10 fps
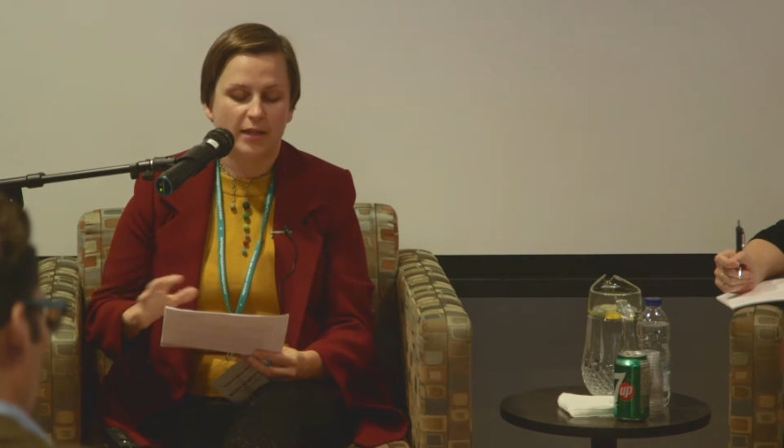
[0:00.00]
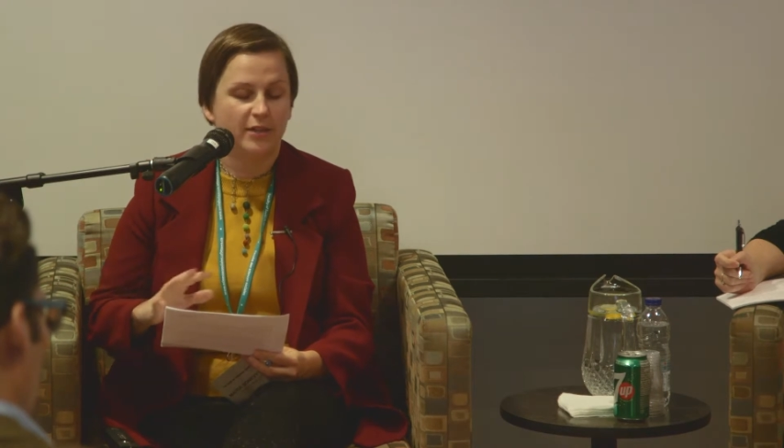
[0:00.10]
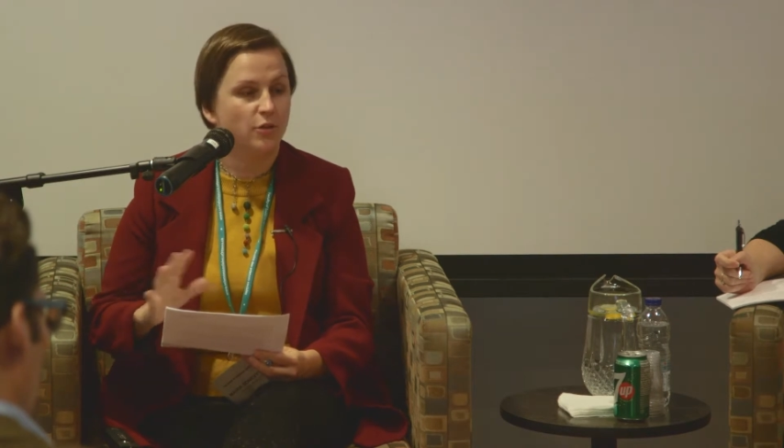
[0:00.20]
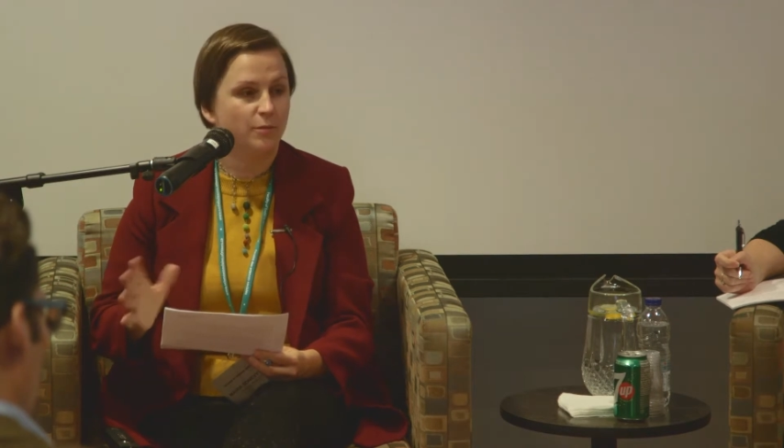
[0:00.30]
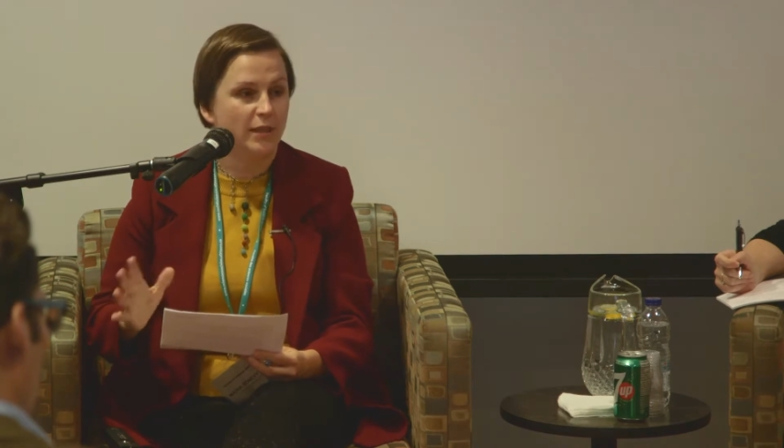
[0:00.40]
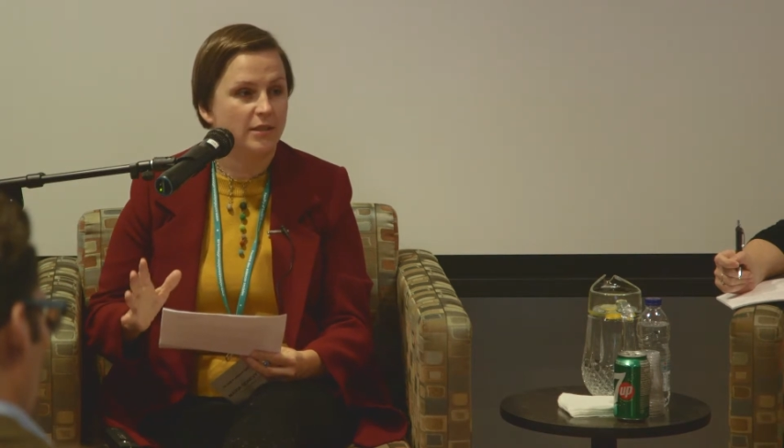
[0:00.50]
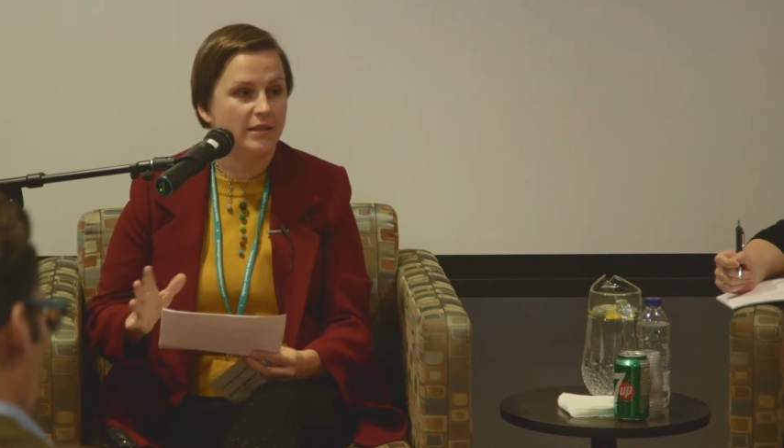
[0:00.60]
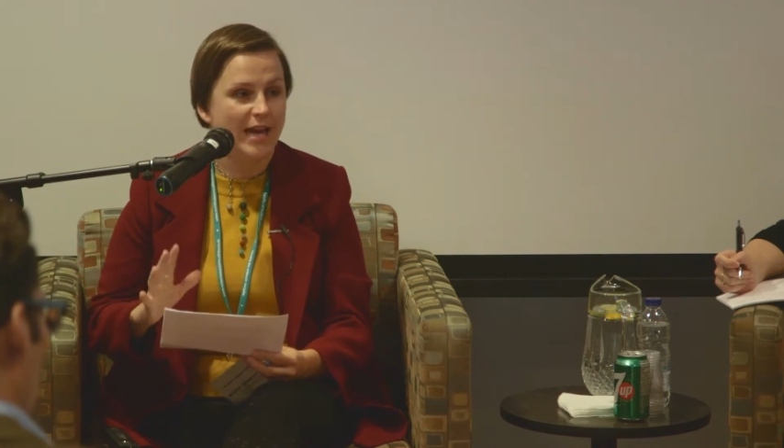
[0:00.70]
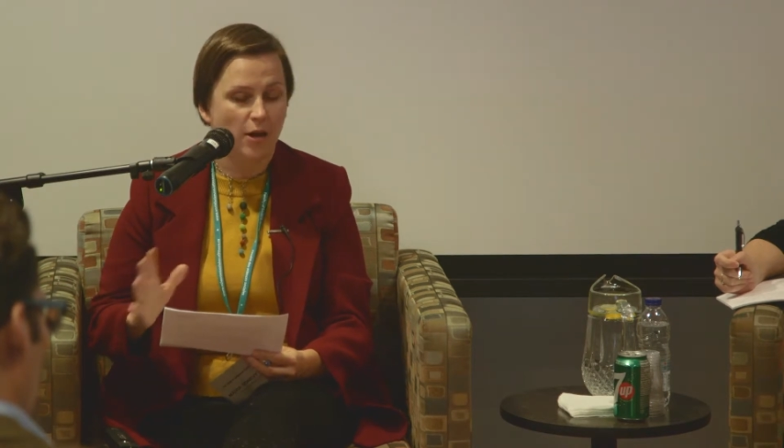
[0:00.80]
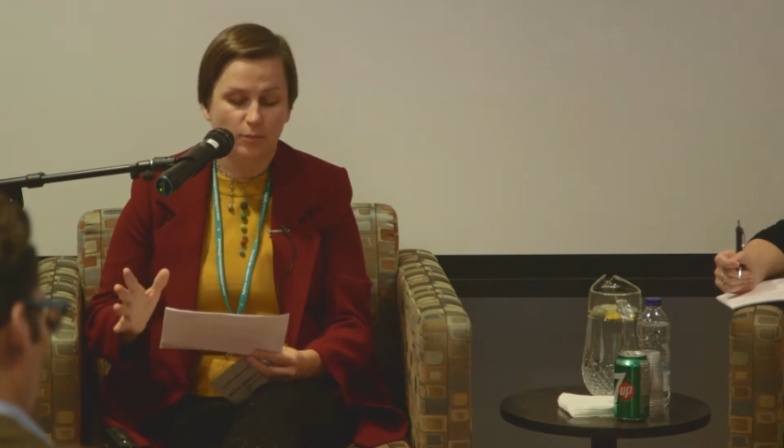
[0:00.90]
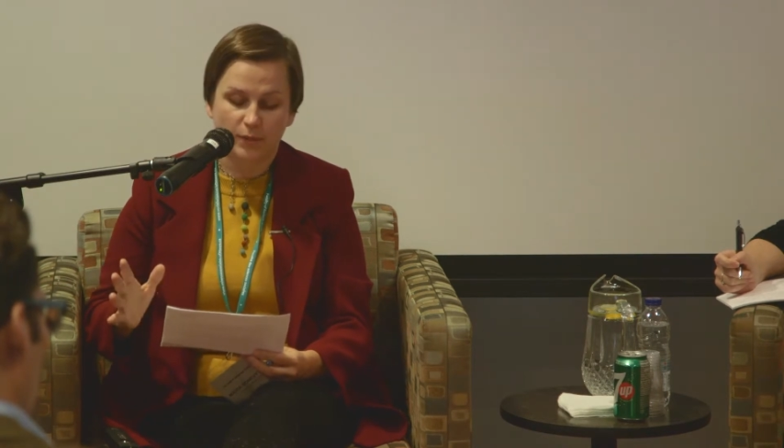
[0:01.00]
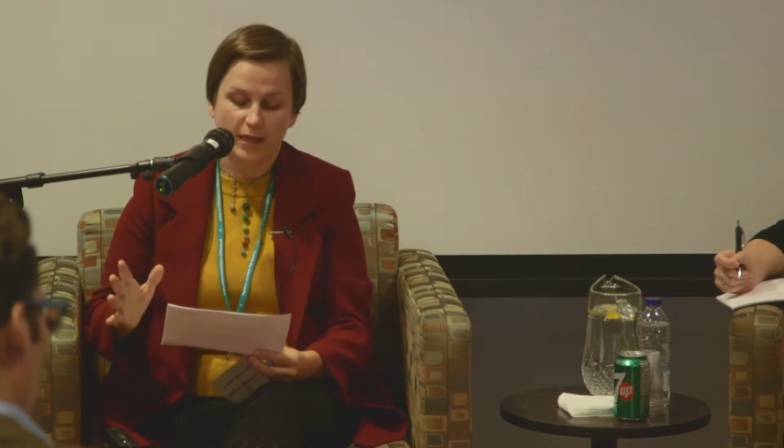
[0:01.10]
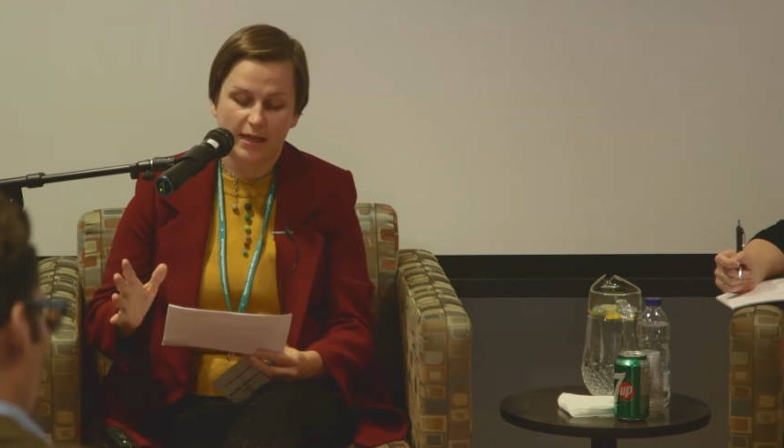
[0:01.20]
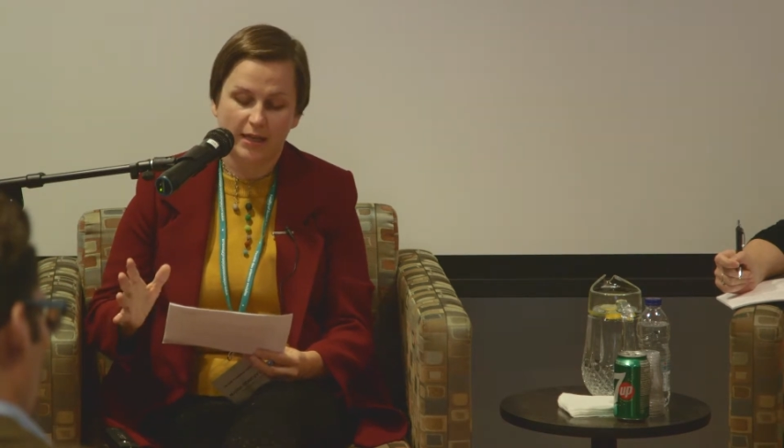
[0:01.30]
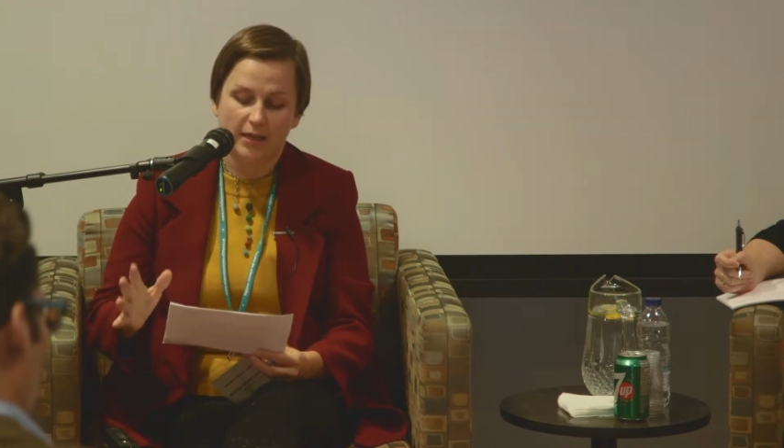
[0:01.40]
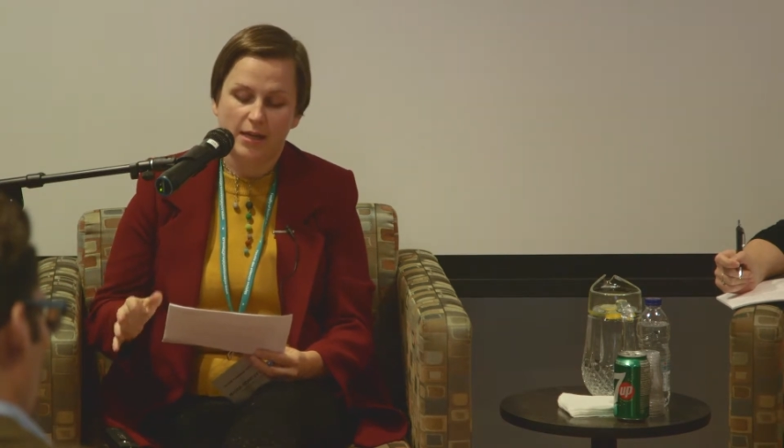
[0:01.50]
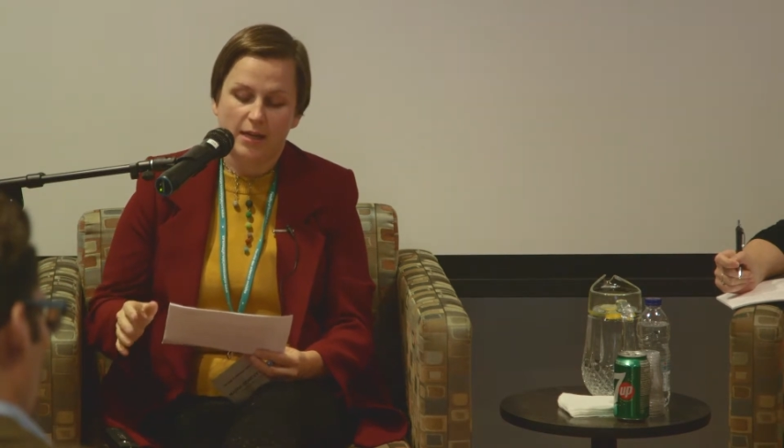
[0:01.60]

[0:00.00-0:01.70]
and I don't mean to downplay